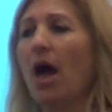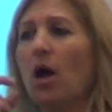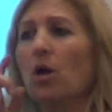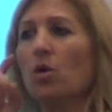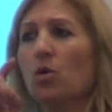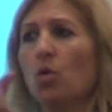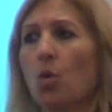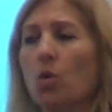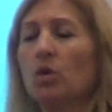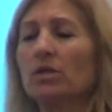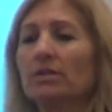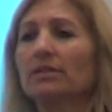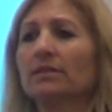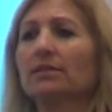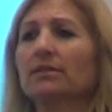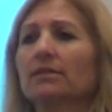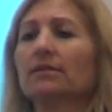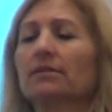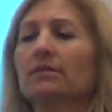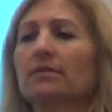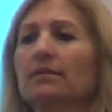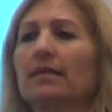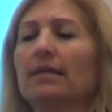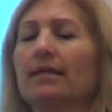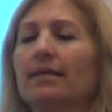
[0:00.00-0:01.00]
on this wall, as
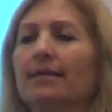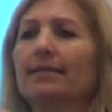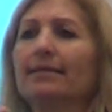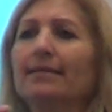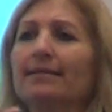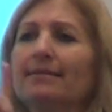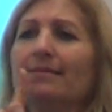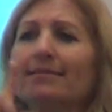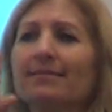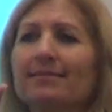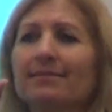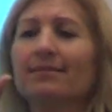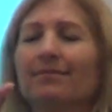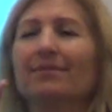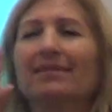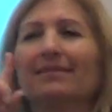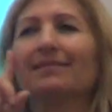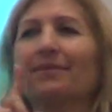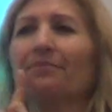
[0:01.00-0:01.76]
you can see up here.